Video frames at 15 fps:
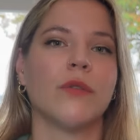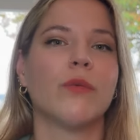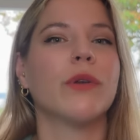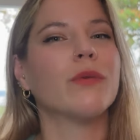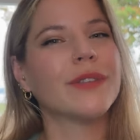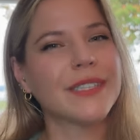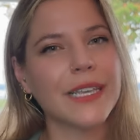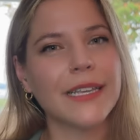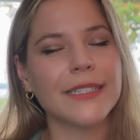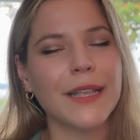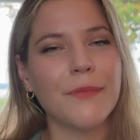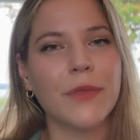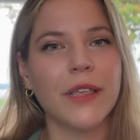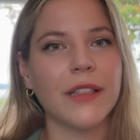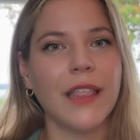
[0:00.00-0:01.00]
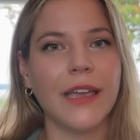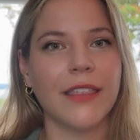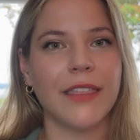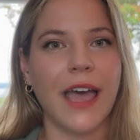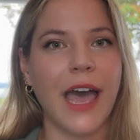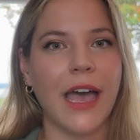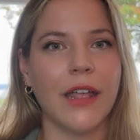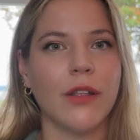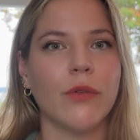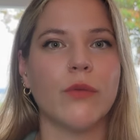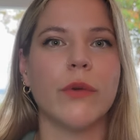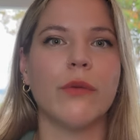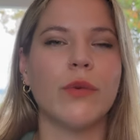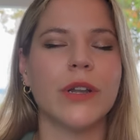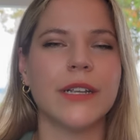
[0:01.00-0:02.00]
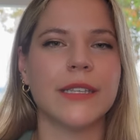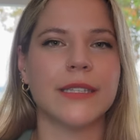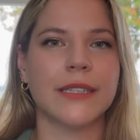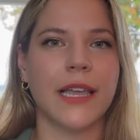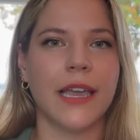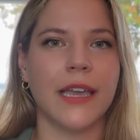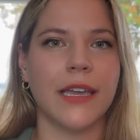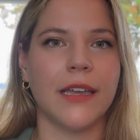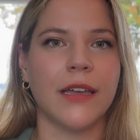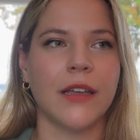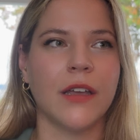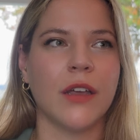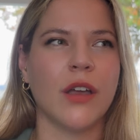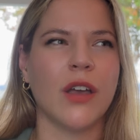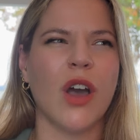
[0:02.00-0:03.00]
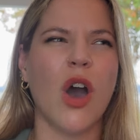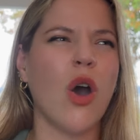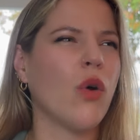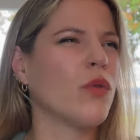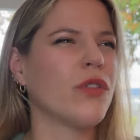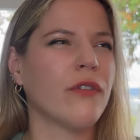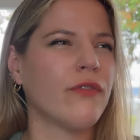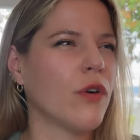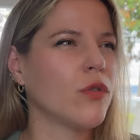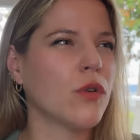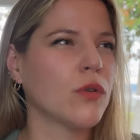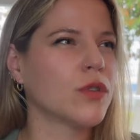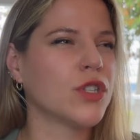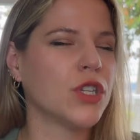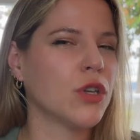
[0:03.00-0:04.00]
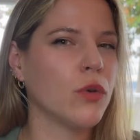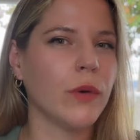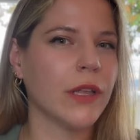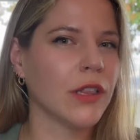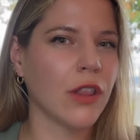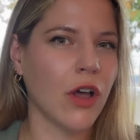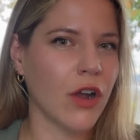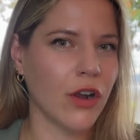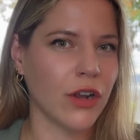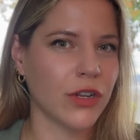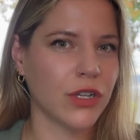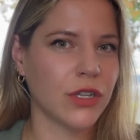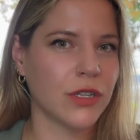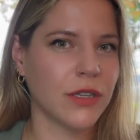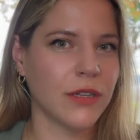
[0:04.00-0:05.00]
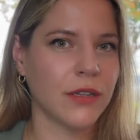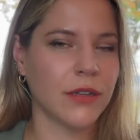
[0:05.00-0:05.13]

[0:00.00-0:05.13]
We would say something like that. We wouldn't say, oh, the photo's too enlarged.